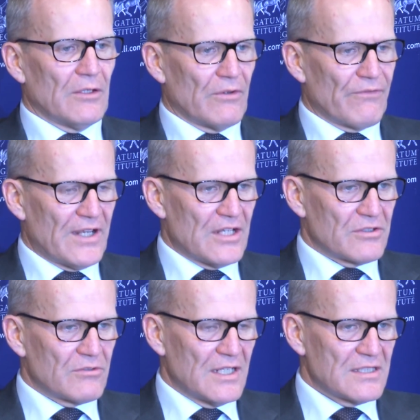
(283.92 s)
or a financial
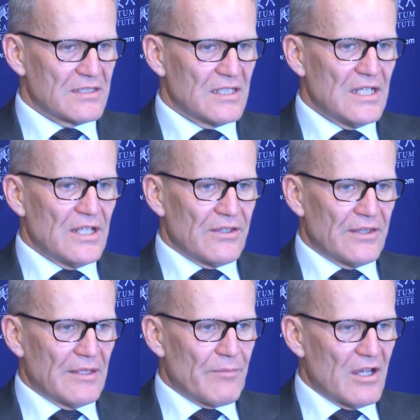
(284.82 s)
crisis,
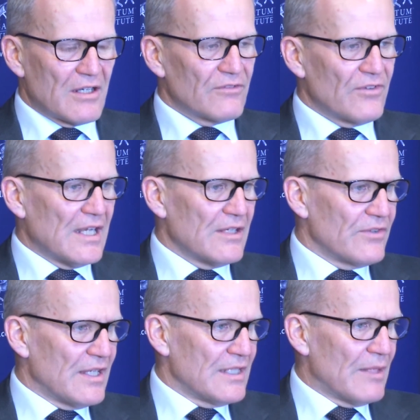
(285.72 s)
the market value of
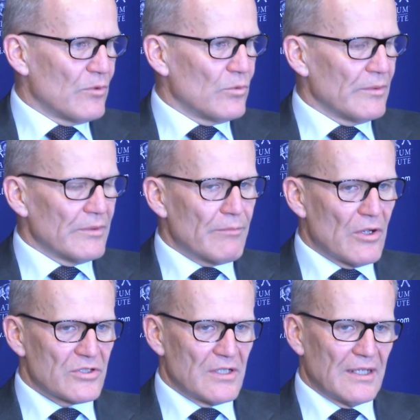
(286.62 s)
that number will
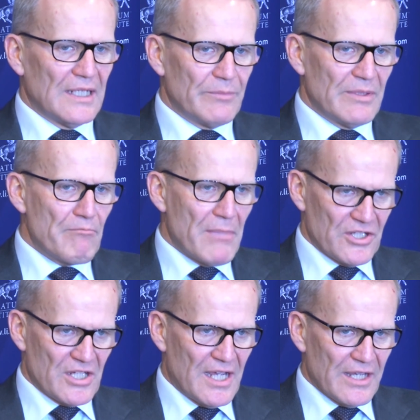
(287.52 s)
most likely be
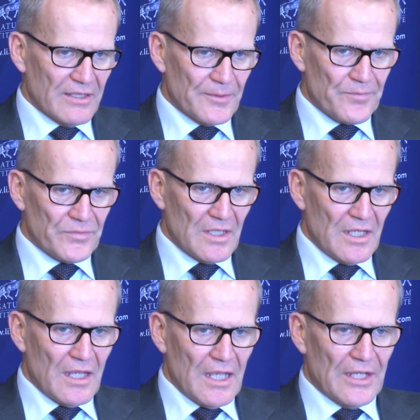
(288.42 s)
much higher.
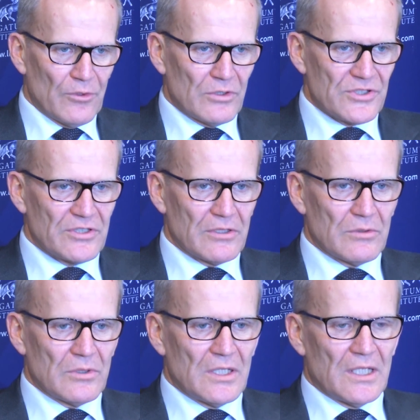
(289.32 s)
And
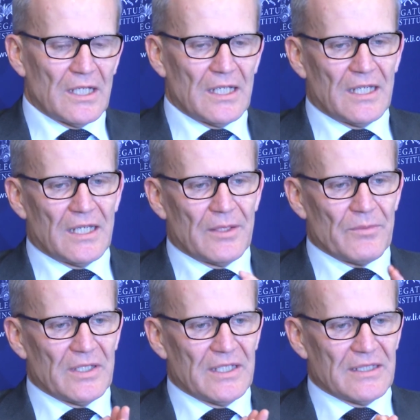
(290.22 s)
also, uh,
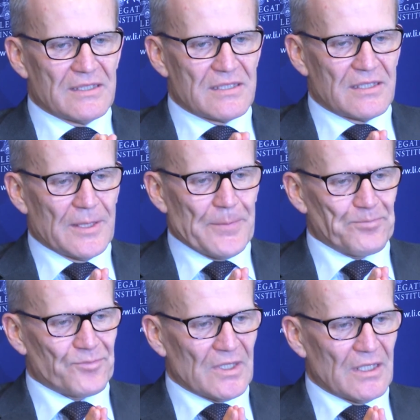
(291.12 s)
it's um,
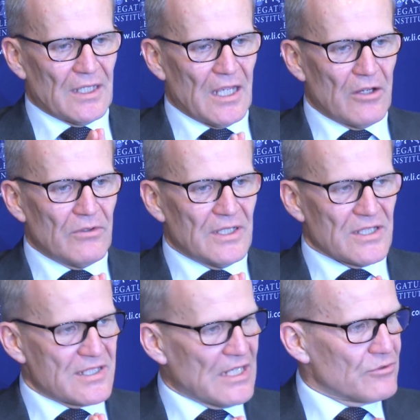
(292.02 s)
only the
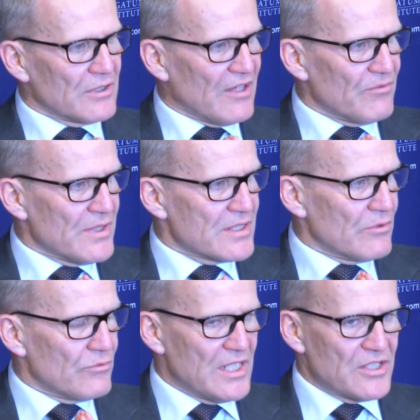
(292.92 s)
central government. So
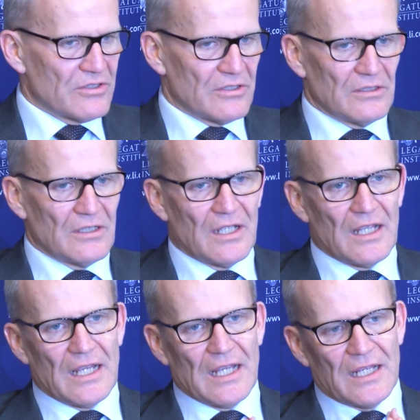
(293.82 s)
regional
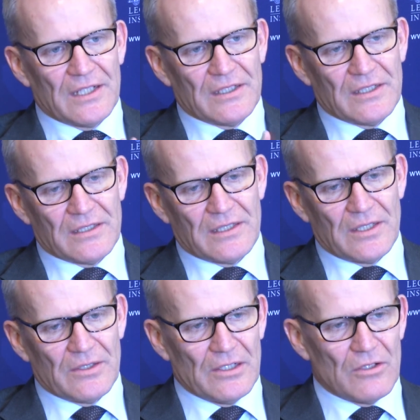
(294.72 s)
and
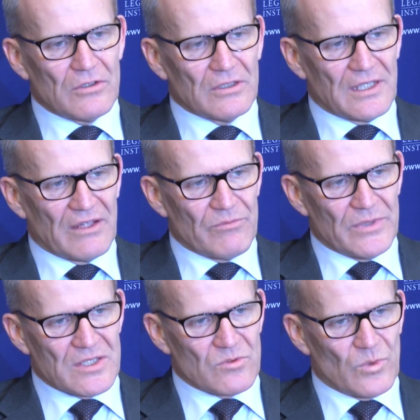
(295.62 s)
uh, local
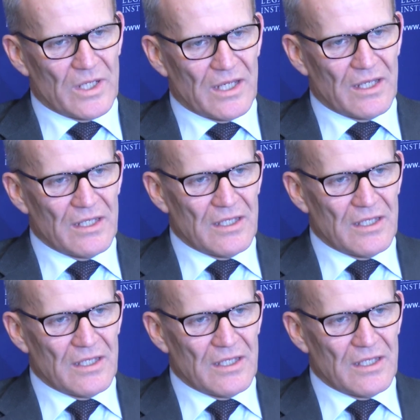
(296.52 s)
governments, where,